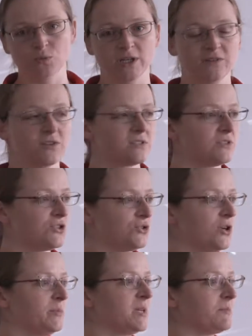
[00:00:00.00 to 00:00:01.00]
whatever's the
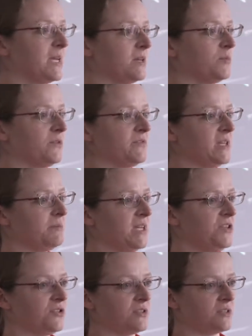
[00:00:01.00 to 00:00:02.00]
genomic makeup of that
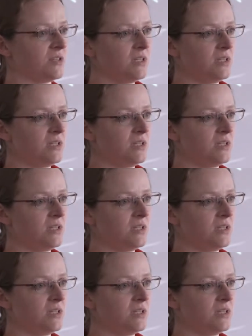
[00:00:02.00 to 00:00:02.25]
patient.